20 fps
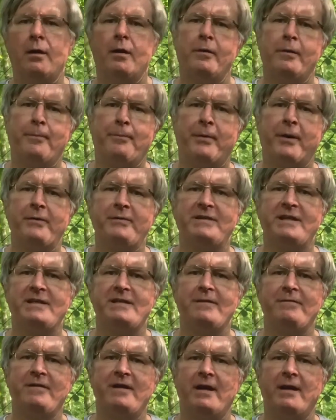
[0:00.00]
The process
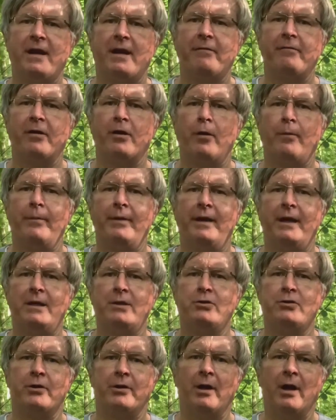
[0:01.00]
of DNA
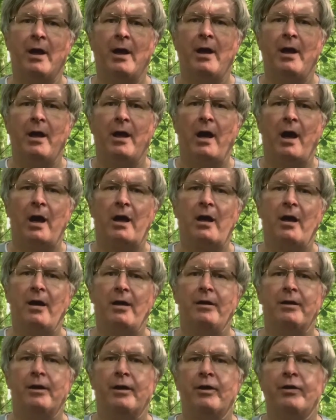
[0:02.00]
recombination
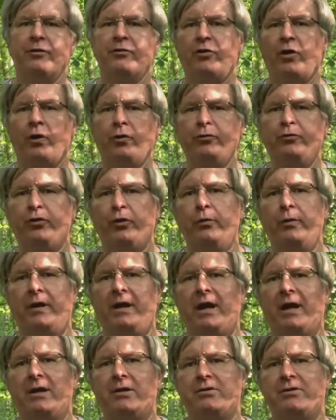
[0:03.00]
occurs on two
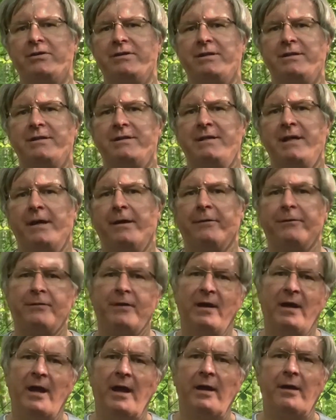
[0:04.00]
occasions in cells.
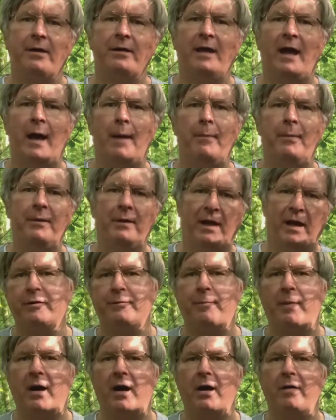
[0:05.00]
It can happen as
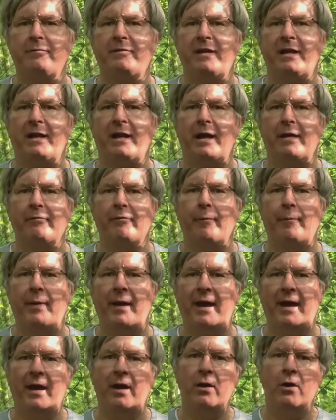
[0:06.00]
part of DNA
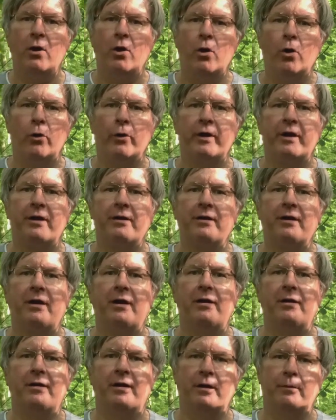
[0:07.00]
repair, or it can
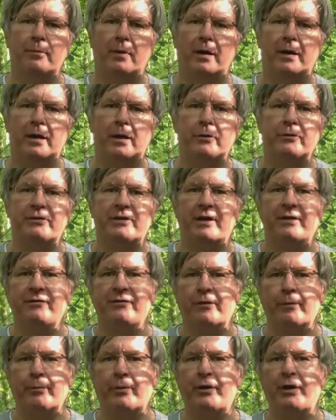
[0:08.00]
occur in meiosis,
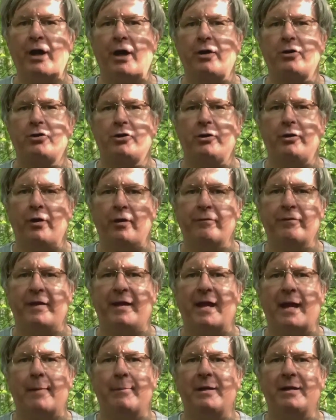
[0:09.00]
the production of the
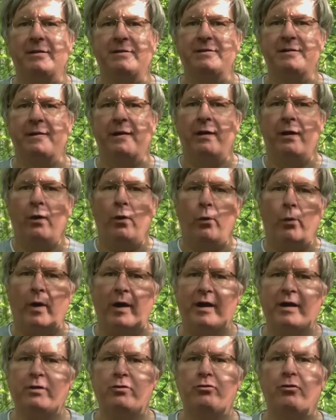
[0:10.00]
gametes,
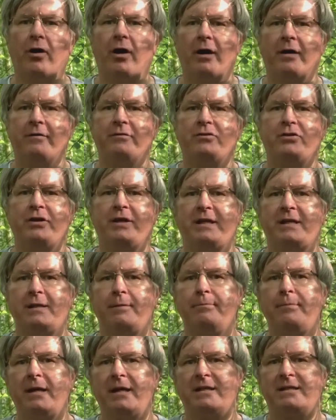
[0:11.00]
where it drives genetic
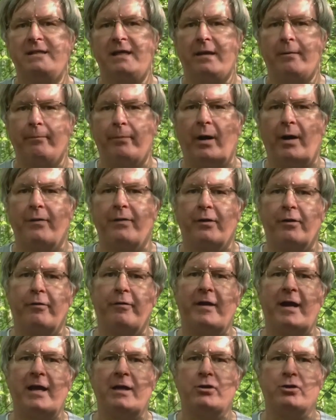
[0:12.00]
mixing by the
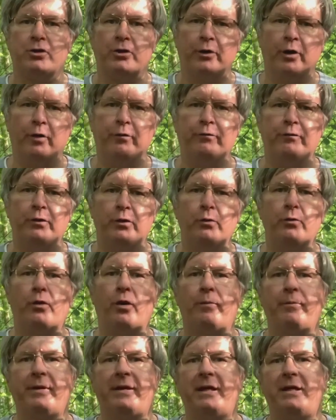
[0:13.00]
creation of new
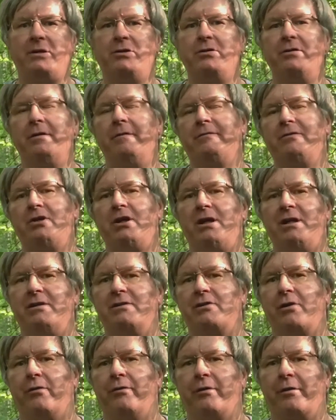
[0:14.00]
combination of
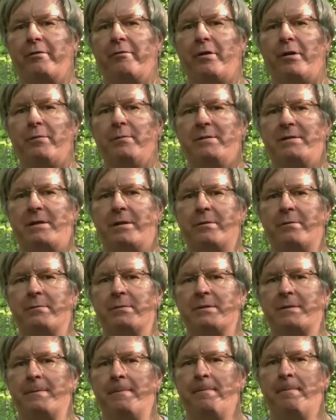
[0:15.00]
genes on the
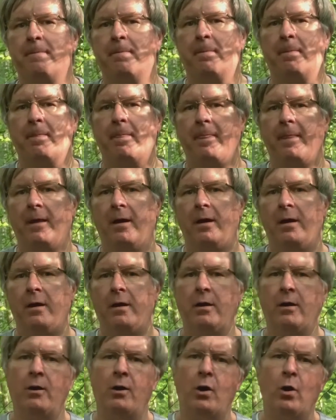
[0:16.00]
chromosomes.
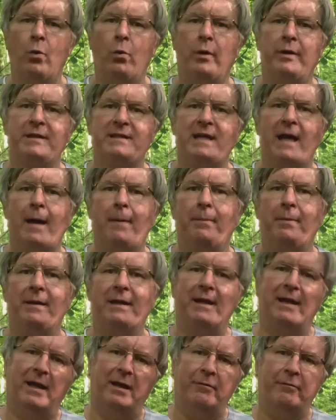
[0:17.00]
What is
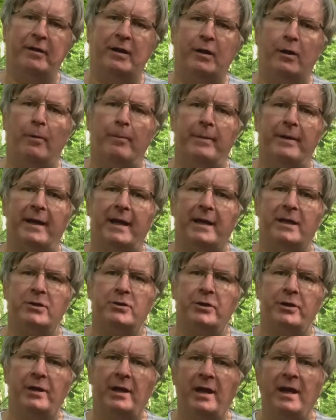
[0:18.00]
happening in
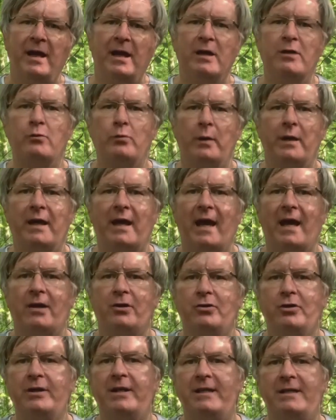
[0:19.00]
recombination is we get
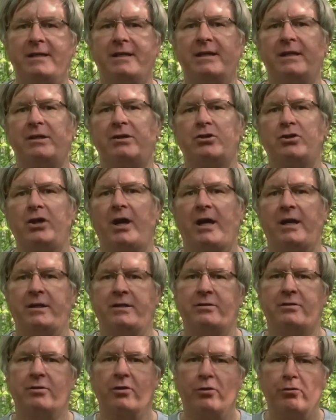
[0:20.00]
genetic
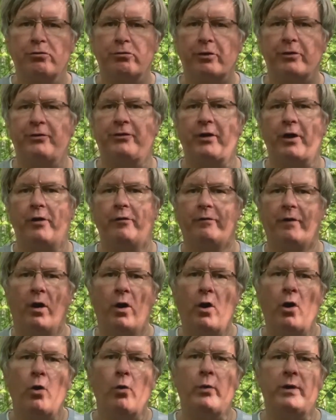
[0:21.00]
exchange, crossover,
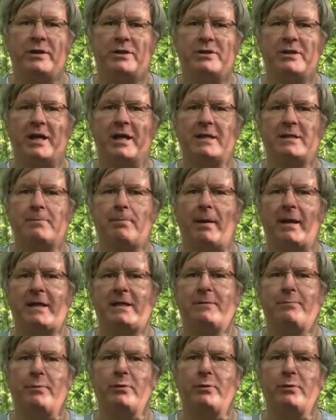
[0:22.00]
which takes place